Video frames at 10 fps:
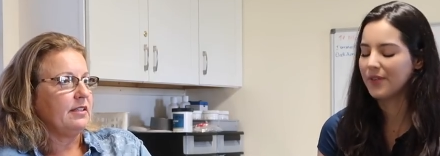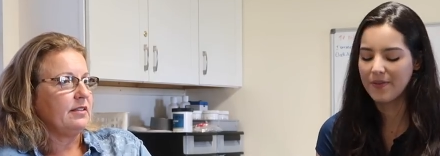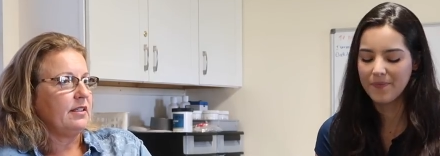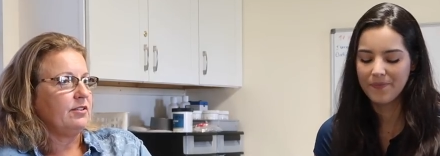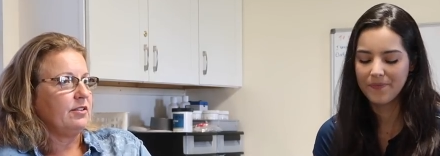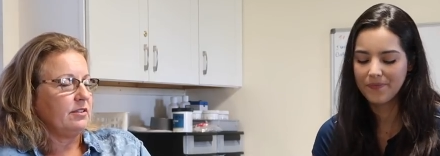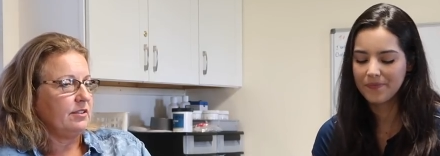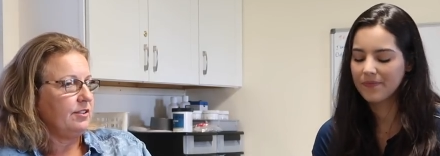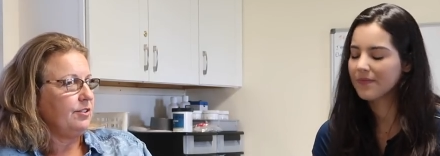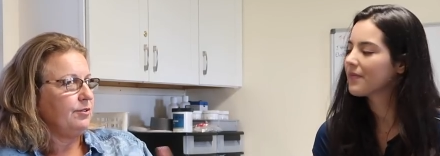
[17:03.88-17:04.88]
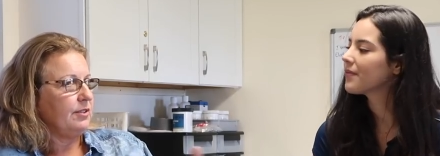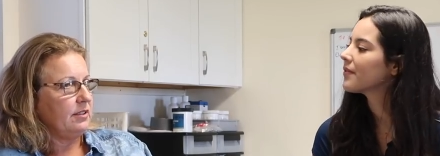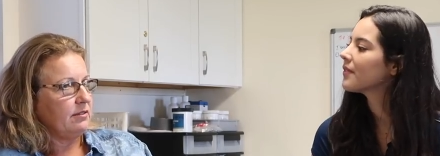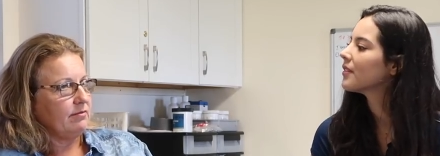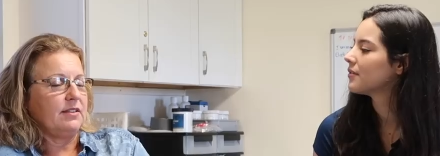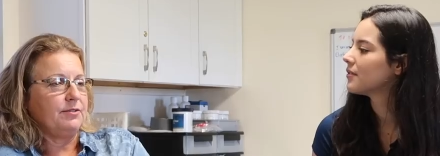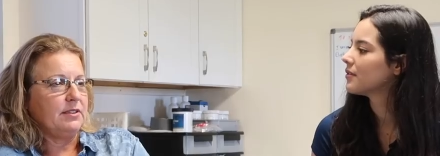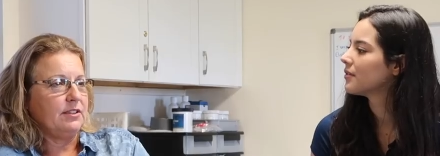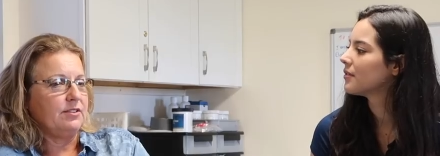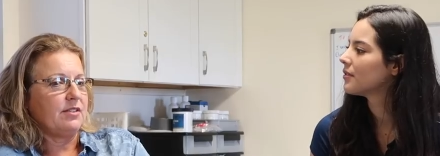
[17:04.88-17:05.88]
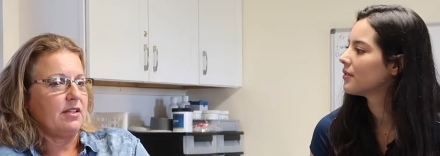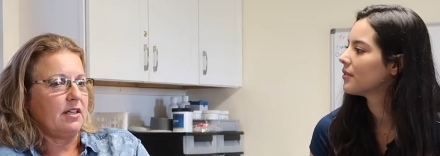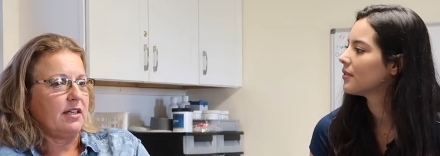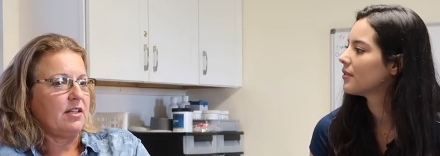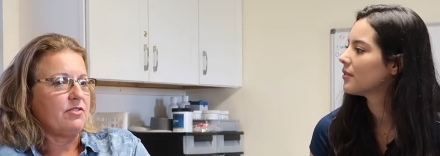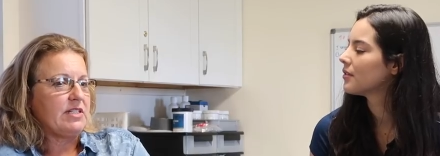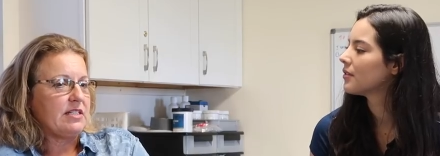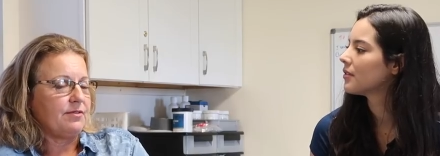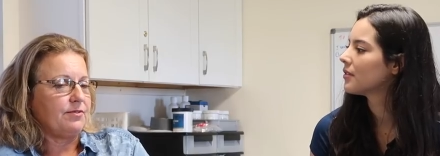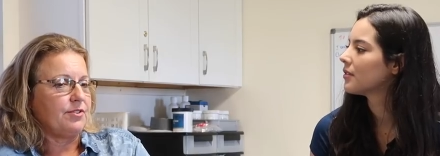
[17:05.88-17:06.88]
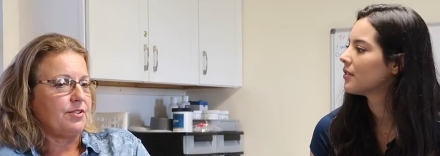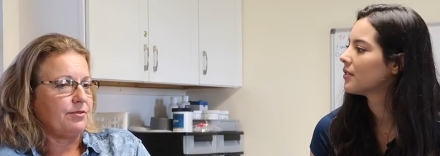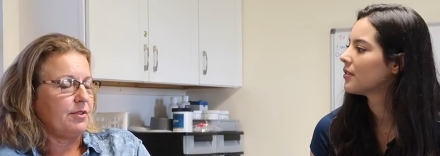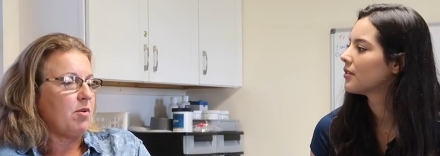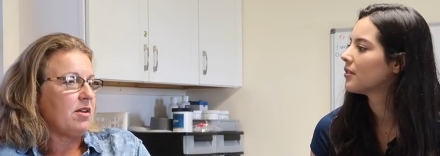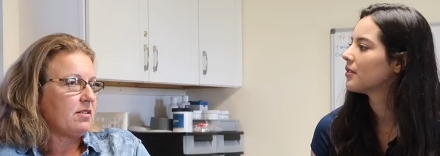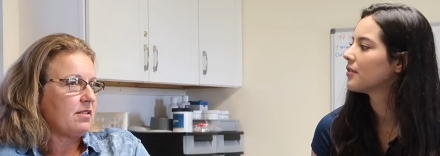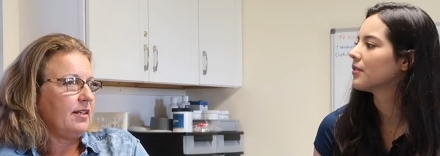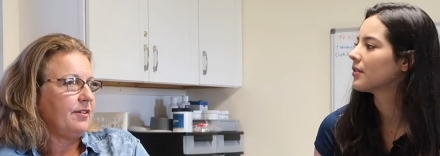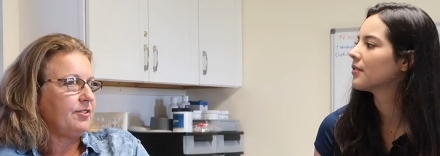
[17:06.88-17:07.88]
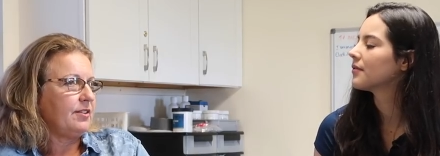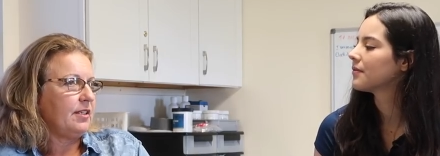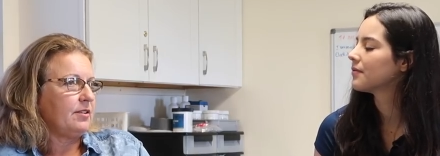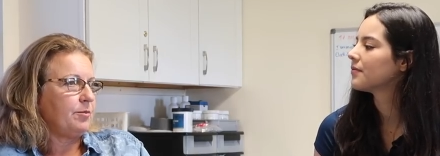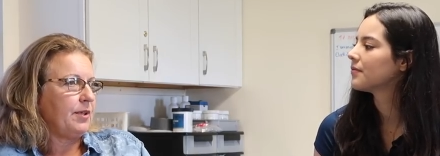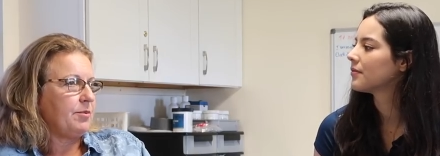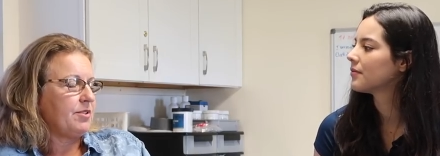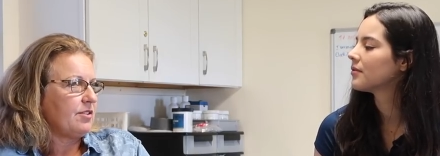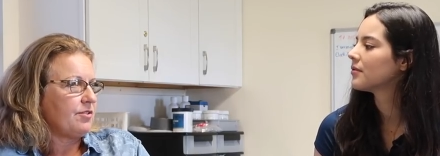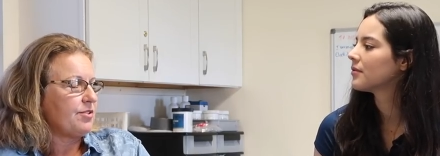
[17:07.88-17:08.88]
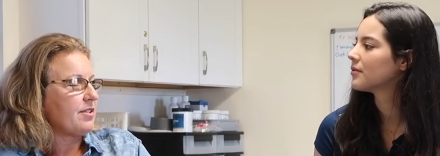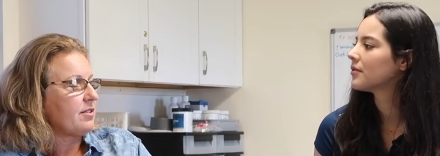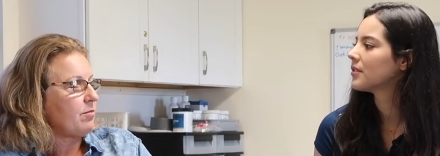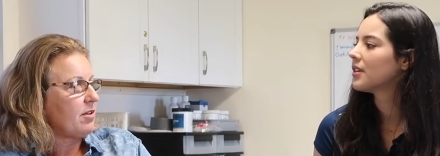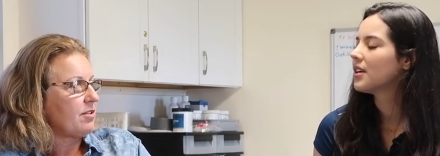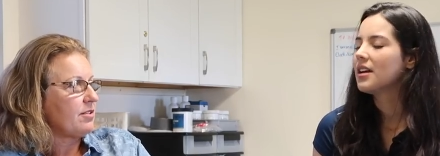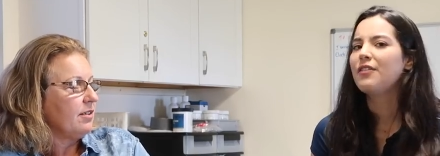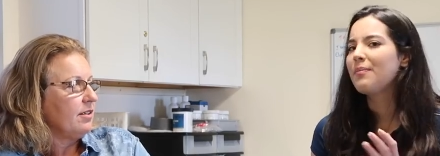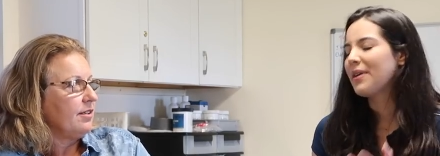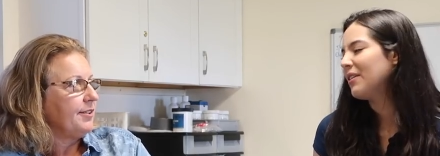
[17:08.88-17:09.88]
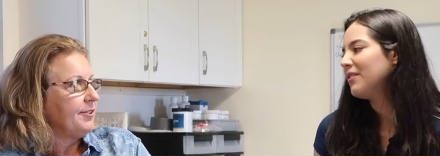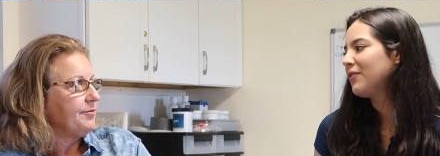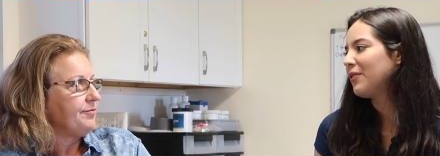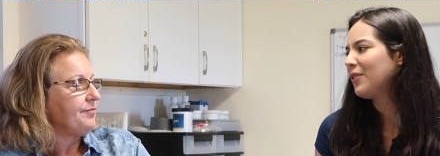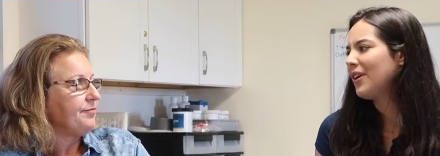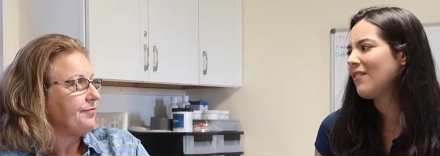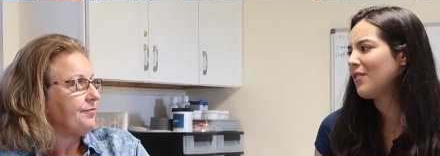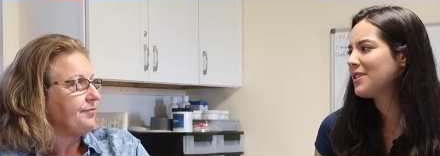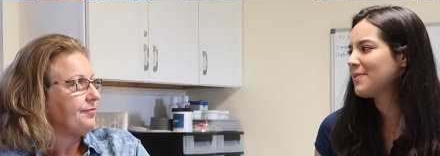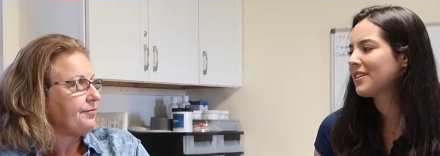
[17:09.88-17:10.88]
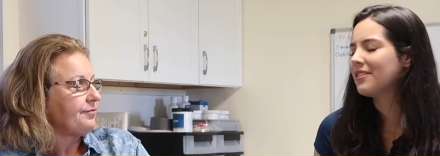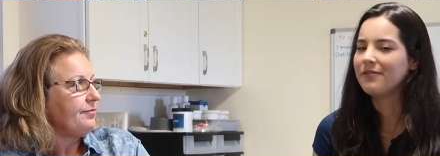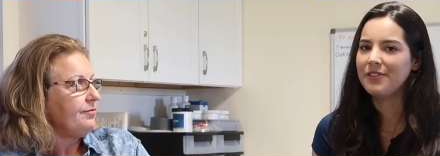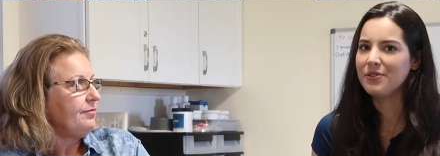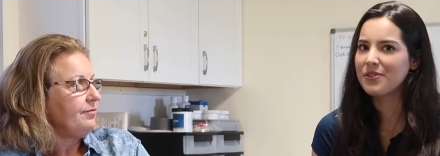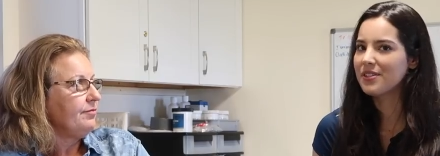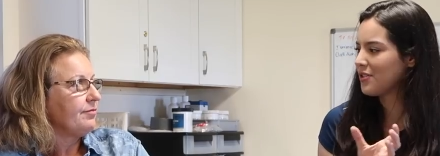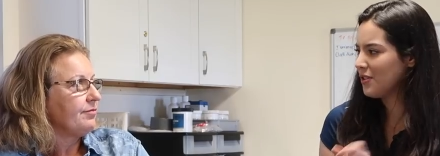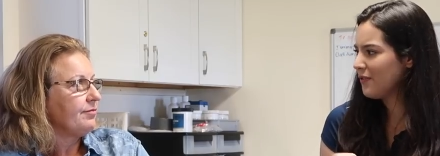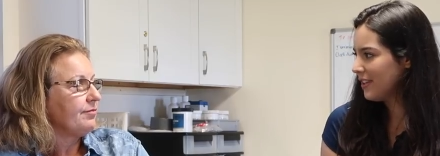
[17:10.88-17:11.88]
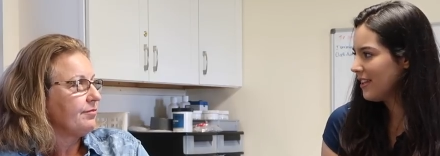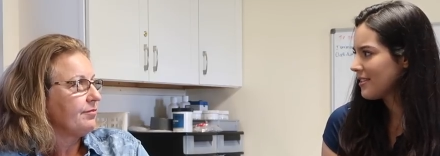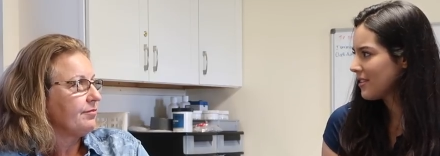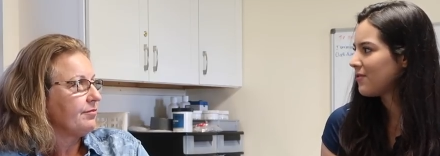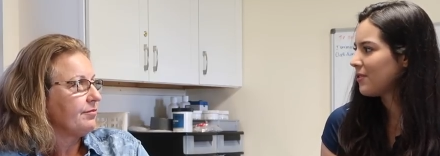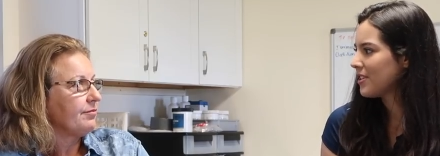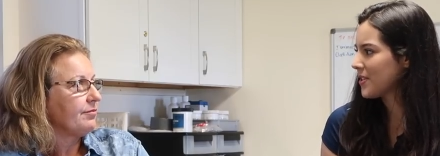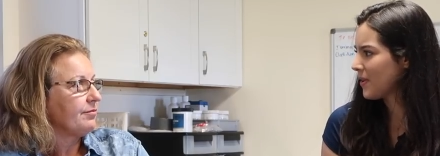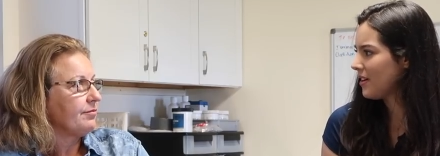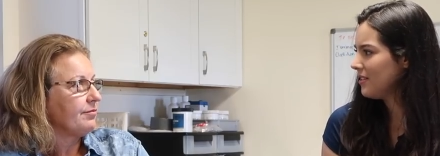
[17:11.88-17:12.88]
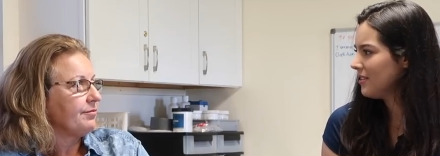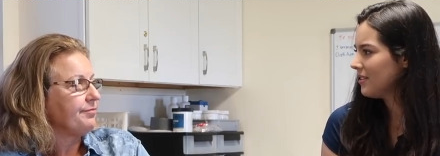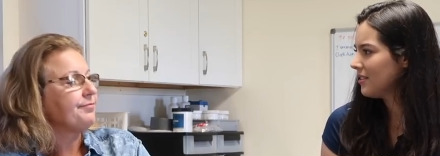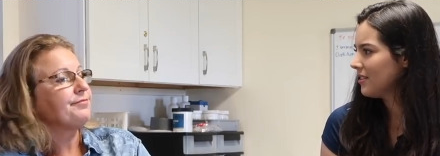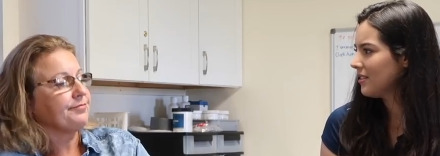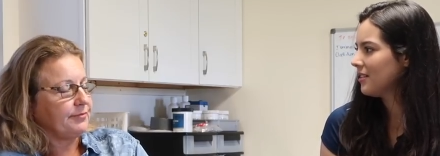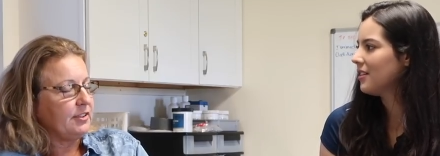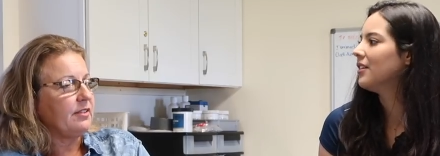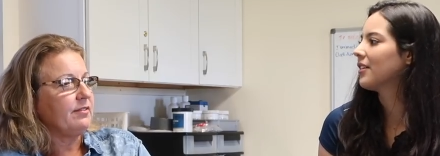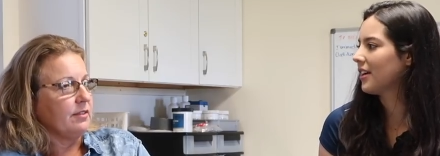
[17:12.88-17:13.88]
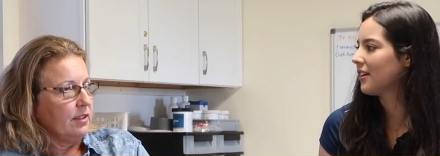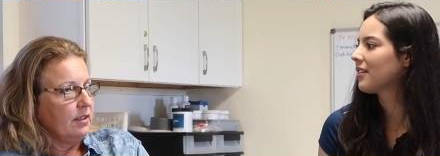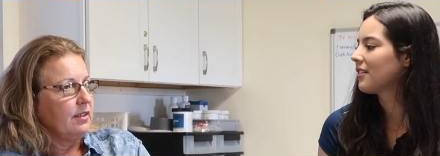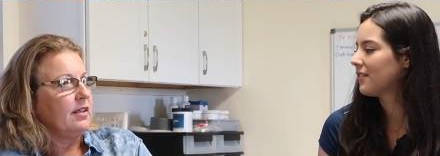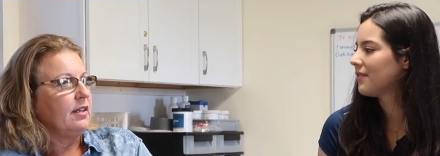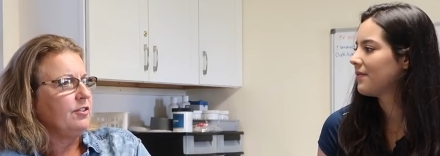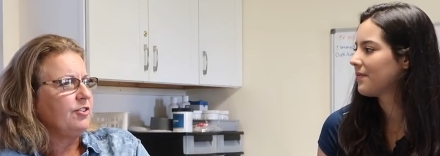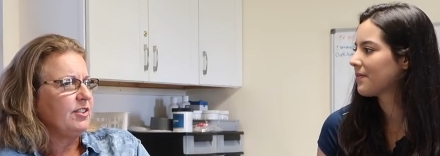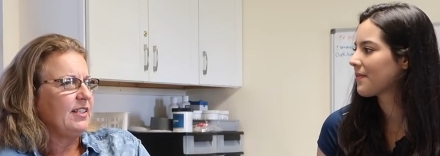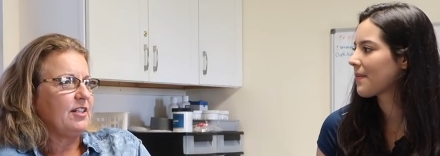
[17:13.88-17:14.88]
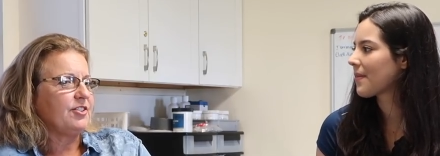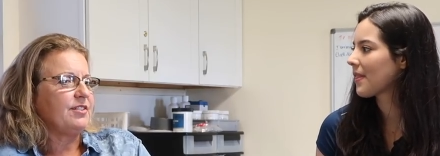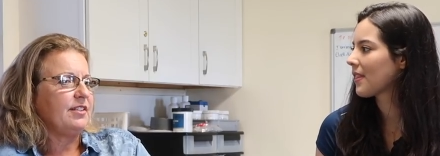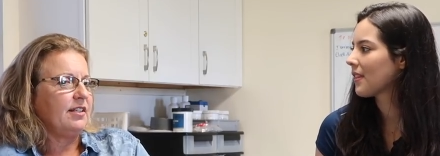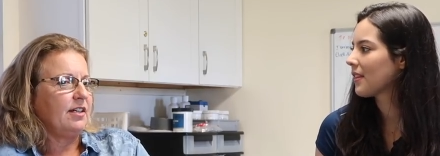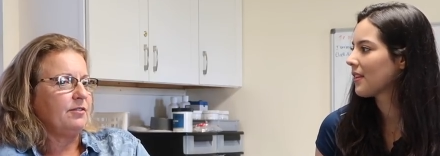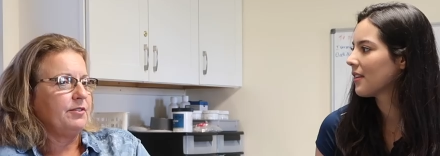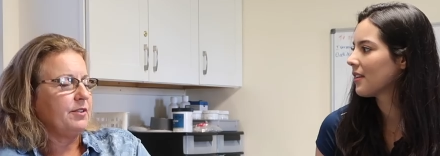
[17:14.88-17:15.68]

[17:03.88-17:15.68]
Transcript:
Speaker 1: and then you continue it. They really use a lot of calories the first three months, and after that, the baby doesn't nurse as much. For
Speaker 2: mare and foal, I've always been confused. Do you feed that to the foal as well?
Speaker 1: Mm-hmm. Okay. Usually I'll just eat out